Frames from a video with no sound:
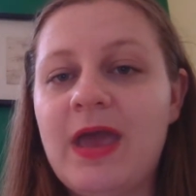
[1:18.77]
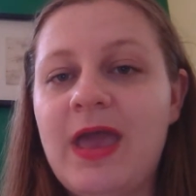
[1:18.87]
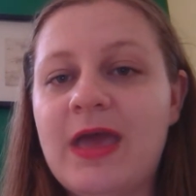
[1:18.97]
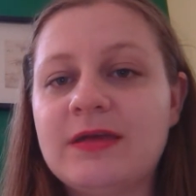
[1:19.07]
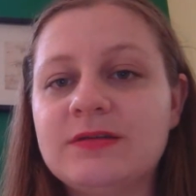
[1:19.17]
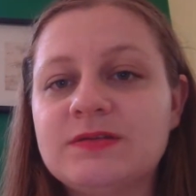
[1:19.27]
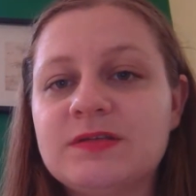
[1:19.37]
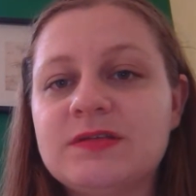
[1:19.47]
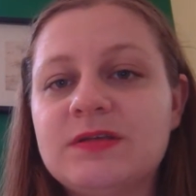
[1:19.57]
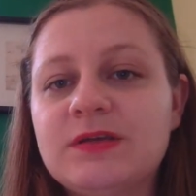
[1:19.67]
And
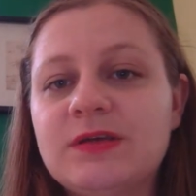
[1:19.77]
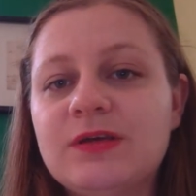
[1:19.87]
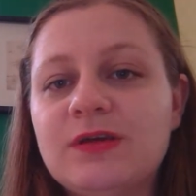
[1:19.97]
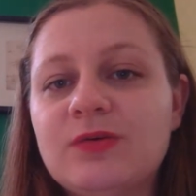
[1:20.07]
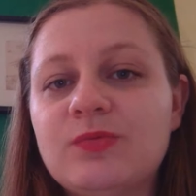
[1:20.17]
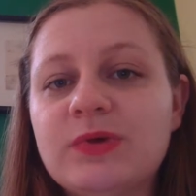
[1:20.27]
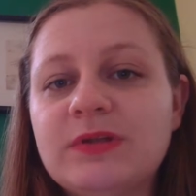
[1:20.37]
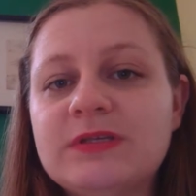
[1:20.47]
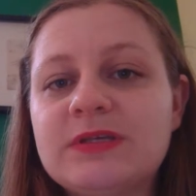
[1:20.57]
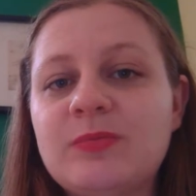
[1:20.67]

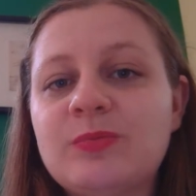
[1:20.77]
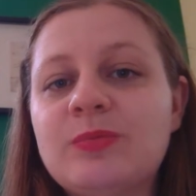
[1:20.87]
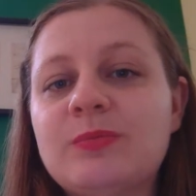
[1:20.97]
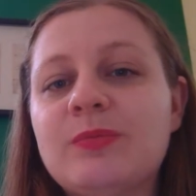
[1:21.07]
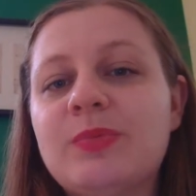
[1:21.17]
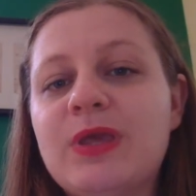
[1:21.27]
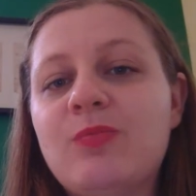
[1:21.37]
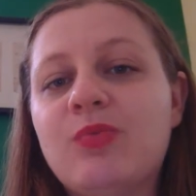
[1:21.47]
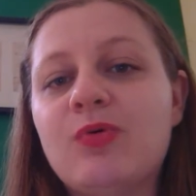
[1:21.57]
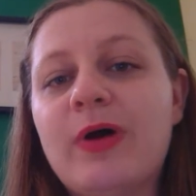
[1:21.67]
really, some
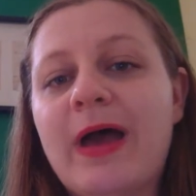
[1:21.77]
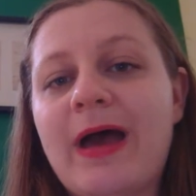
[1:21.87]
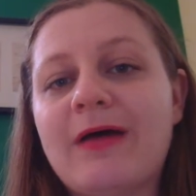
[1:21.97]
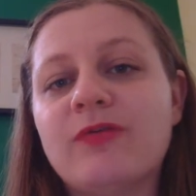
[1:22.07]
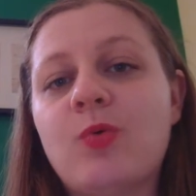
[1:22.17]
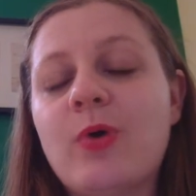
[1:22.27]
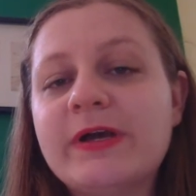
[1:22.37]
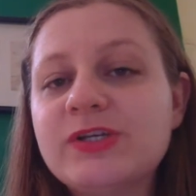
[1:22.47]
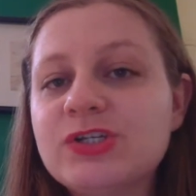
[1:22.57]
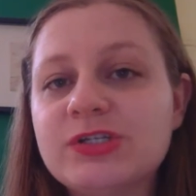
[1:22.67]
people have
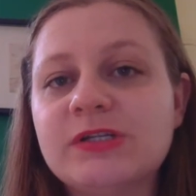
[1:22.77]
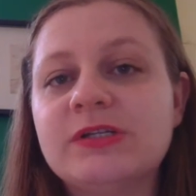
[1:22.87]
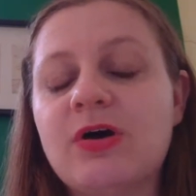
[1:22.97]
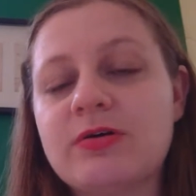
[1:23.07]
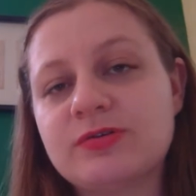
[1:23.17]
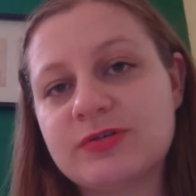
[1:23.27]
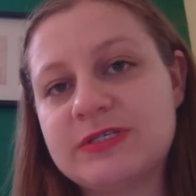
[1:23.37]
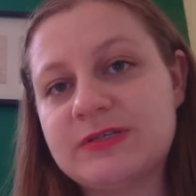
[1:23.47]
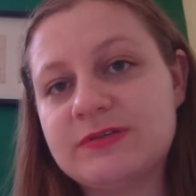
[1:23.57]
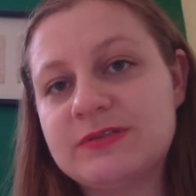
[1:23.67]
questioned Dr.
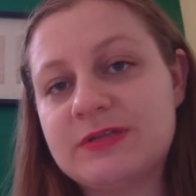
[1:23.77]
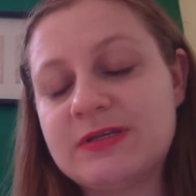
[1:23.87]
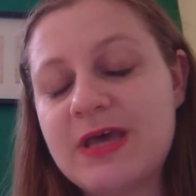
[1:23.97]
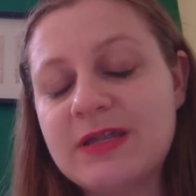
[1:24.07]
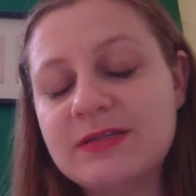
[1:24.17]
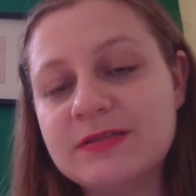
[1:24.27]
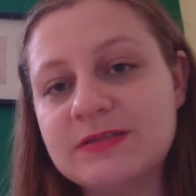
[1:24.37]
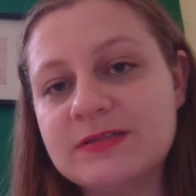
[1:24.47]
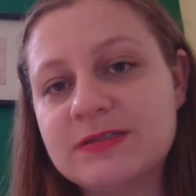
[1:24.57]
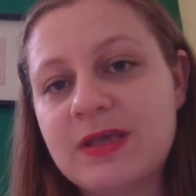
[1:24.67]
Still's
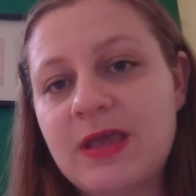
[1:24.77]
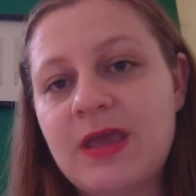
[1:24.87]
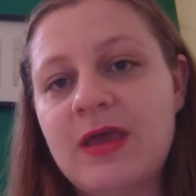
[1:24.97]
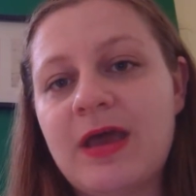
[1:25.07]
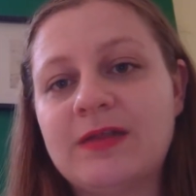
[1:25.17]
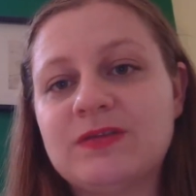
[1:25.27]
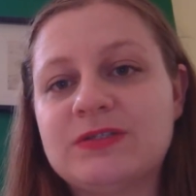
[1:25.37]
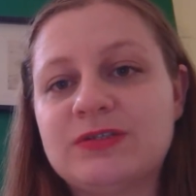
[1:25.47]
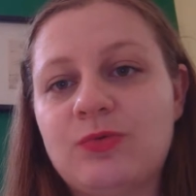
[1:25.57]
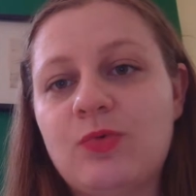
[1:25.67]
attendance at the
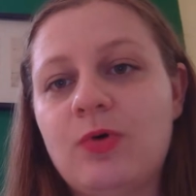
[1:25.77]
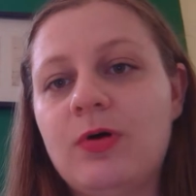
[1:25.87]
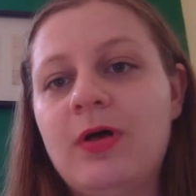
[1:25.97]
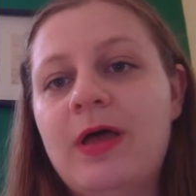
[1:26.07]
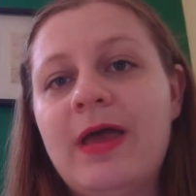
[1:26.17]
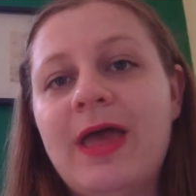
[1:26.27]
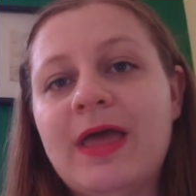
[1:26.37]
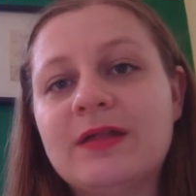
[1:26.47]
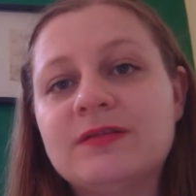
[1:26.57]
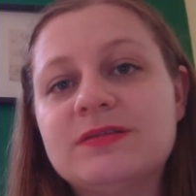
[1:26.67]
school
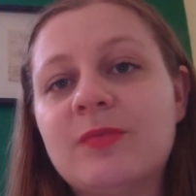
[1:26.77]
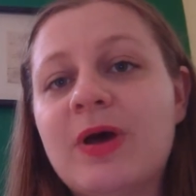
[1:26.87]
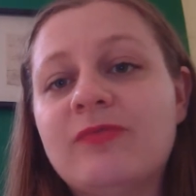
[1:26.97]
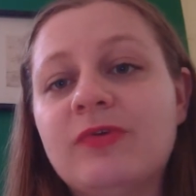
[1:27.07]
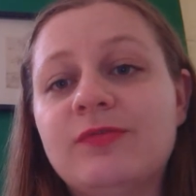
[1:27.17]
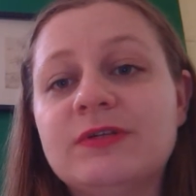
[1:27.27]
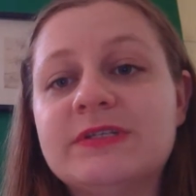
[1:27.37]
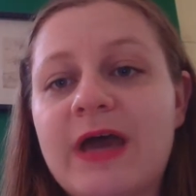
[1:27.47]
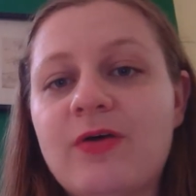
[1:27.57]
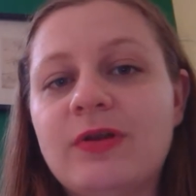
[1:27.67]
and some have even
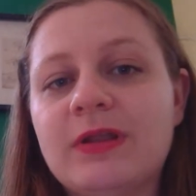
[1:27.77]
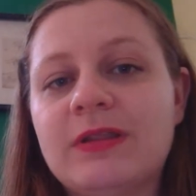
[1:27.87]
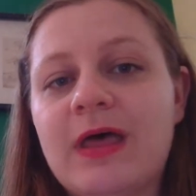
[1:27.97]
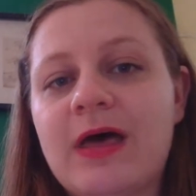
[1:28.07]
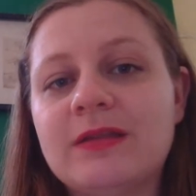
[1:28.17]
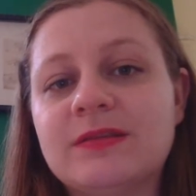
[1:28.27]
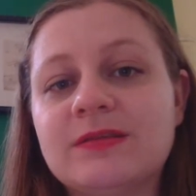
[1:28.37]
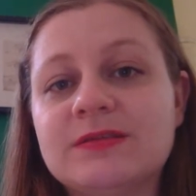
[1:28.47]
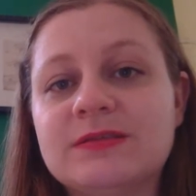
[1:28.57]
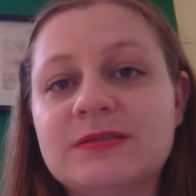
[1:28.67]
doubted that
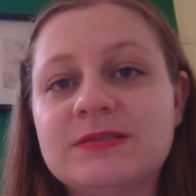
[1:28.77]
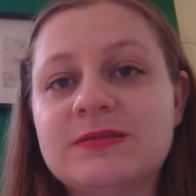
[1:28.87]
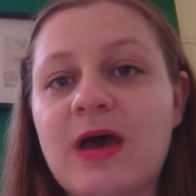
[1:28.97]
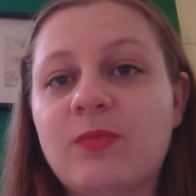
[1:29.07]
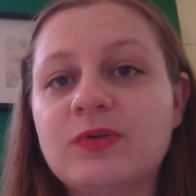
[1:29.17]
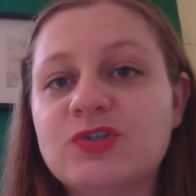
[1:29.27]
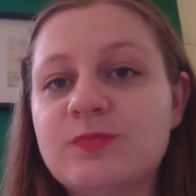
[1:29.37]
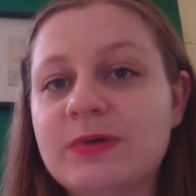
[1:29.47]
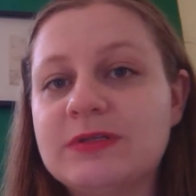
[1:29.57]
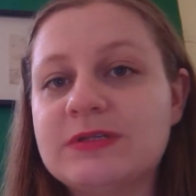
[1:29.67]
this
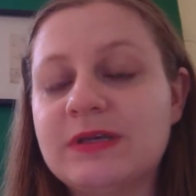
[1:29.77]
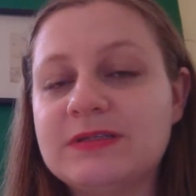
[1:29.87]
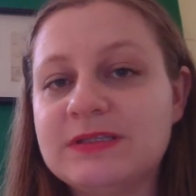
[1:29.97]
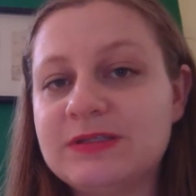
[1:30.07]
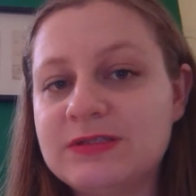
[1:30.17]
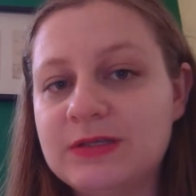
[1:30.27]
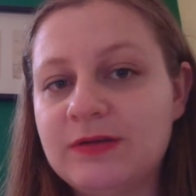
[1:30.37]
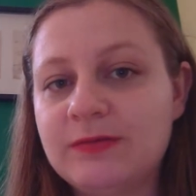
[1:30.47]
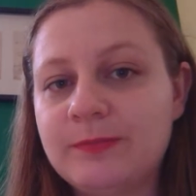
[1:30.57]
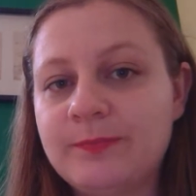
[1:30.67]
establishment existed.